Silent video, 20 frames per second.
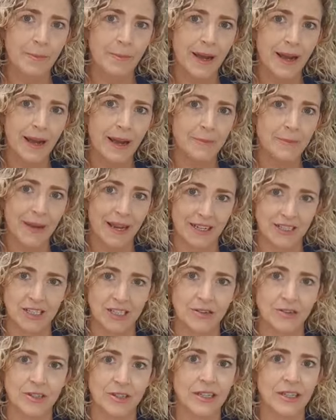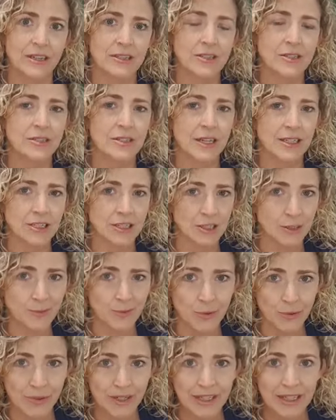bacteria such as
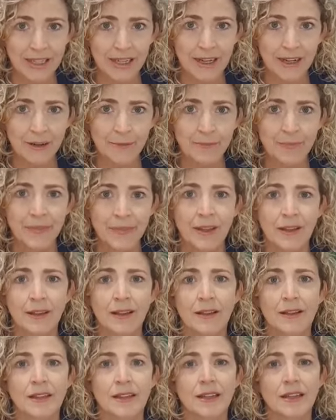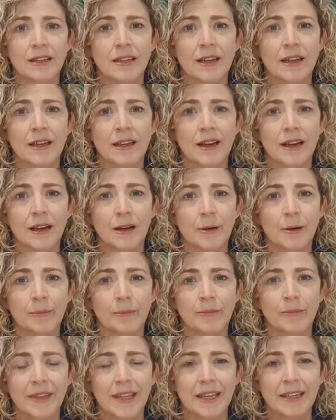Borrelia that
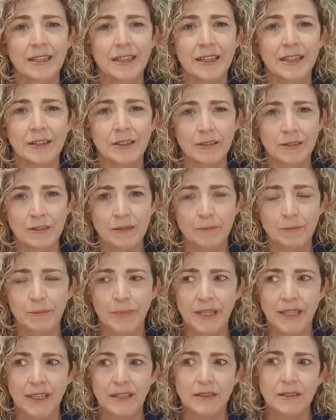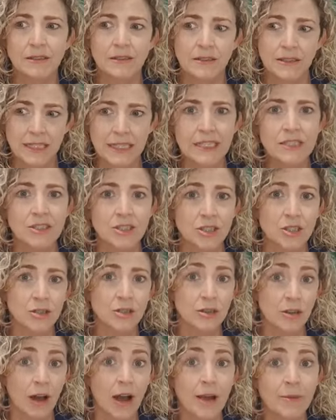can be linked
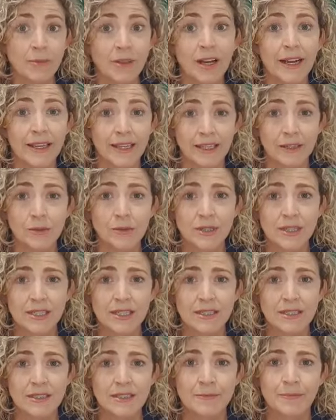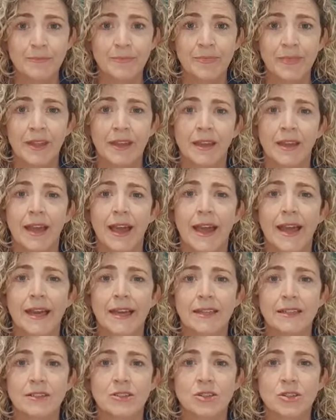to Lyme-like illness.
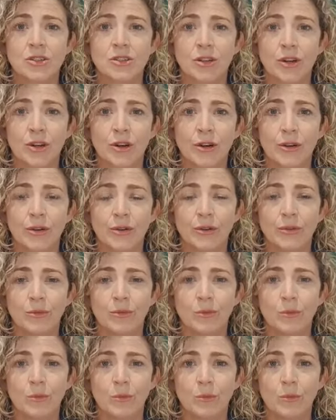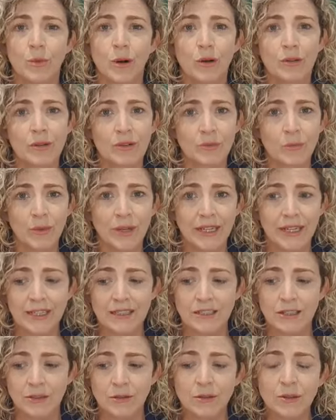And so what we
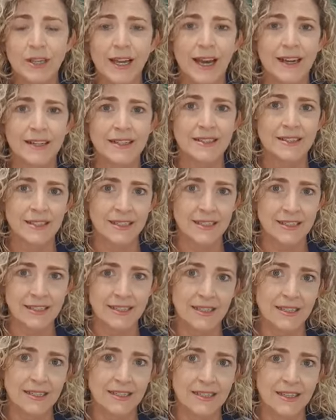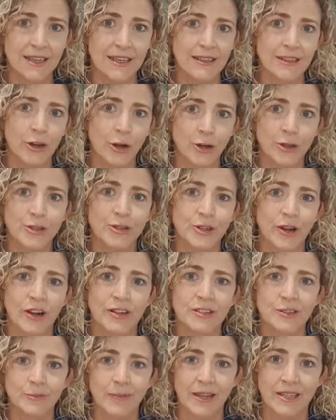need to look at is there those
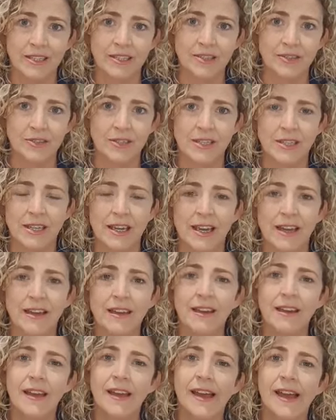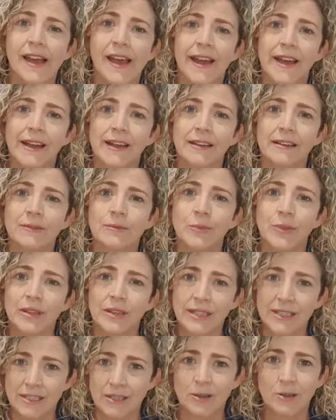kinds of bacteria there? And we
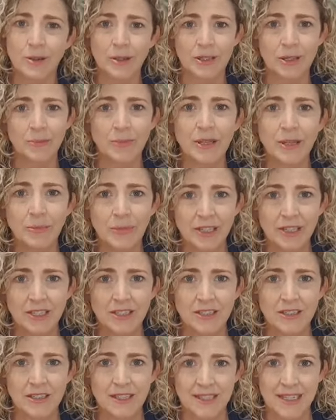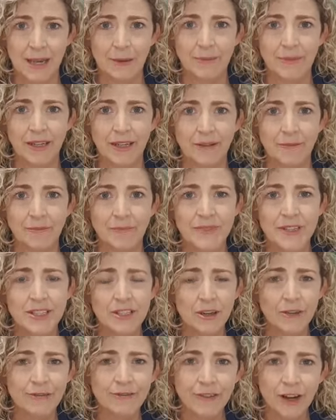need to look at the big picture that's happening.
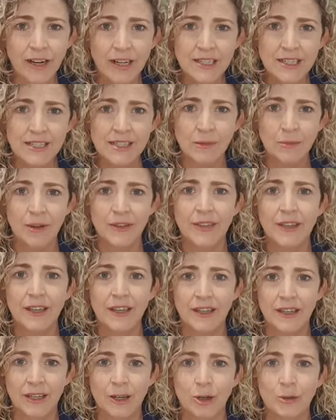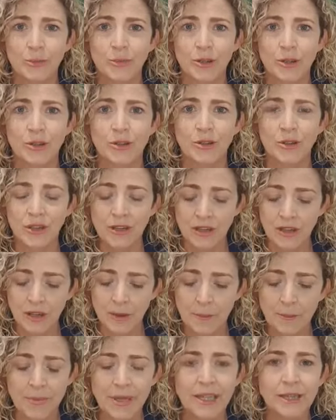So find someone that can help you
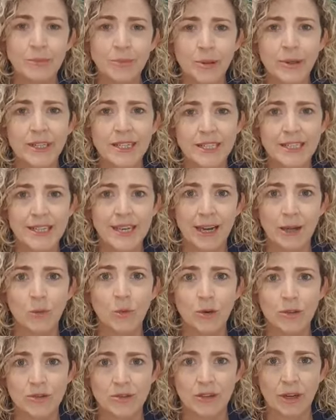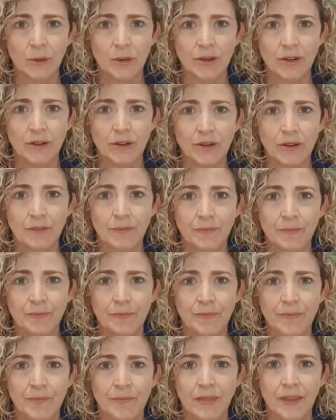pinpoint down what's going on.
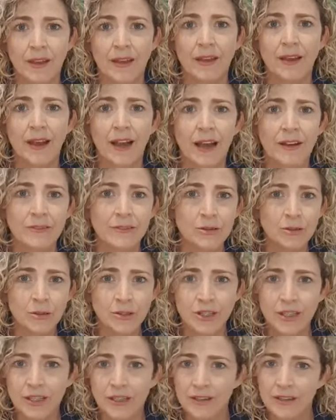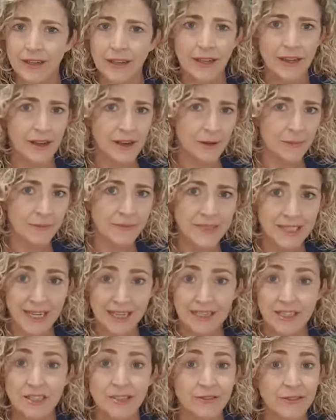Have a look at
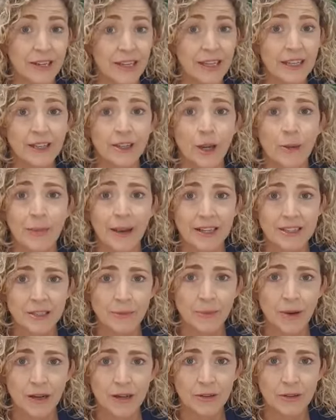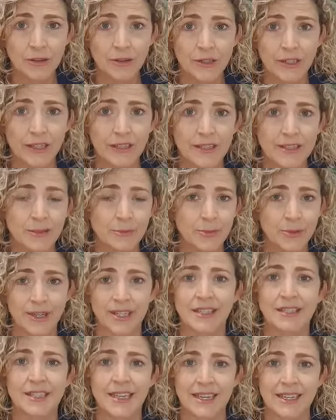tests for Helicobacter pylori. It's a
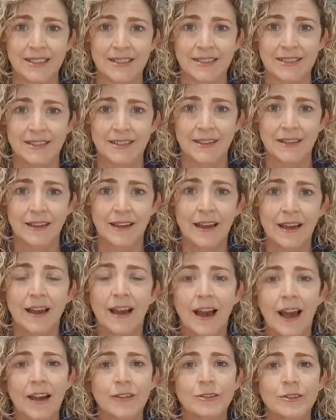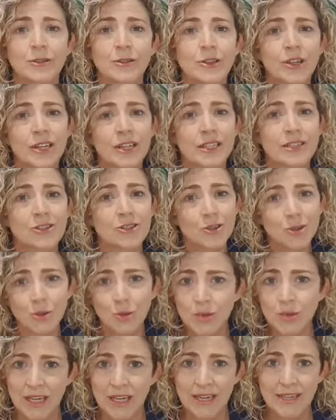breath test. Have a look at a
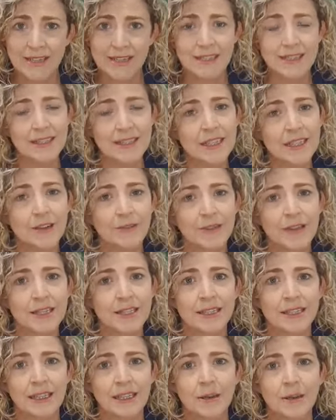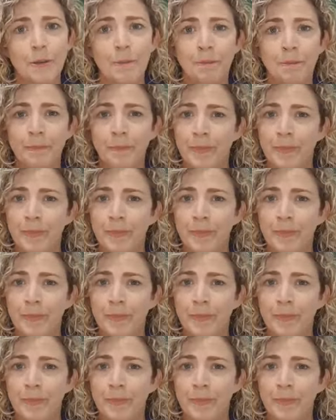stool test to see if there's any